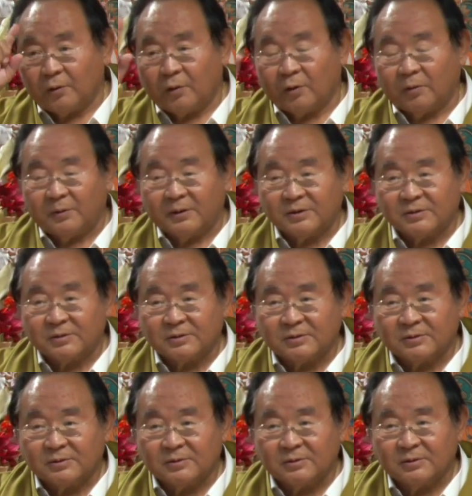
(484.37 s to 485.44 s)
always
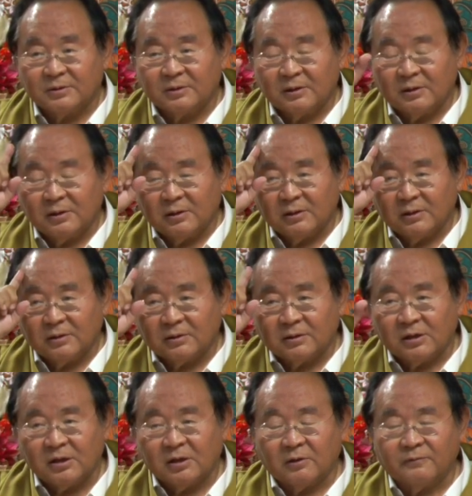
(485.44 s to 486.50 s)

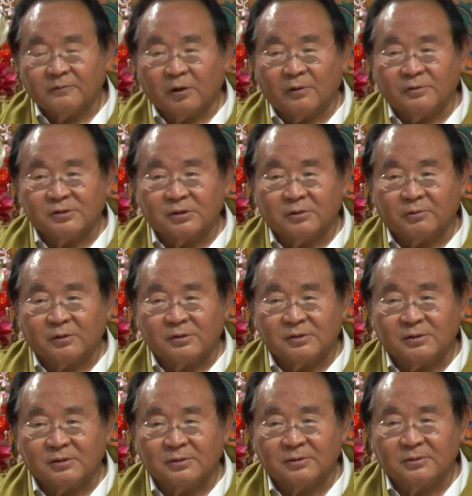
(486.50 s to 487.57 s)
think of
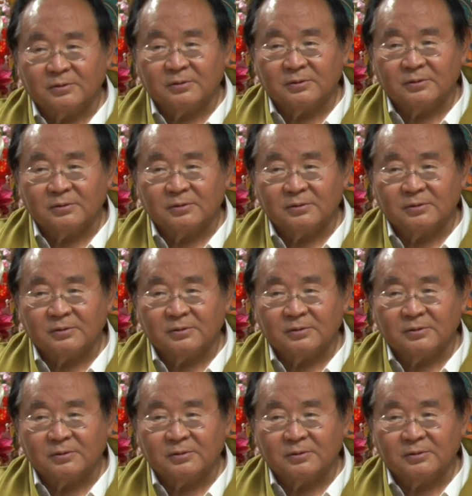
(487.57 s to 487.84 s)
consequences.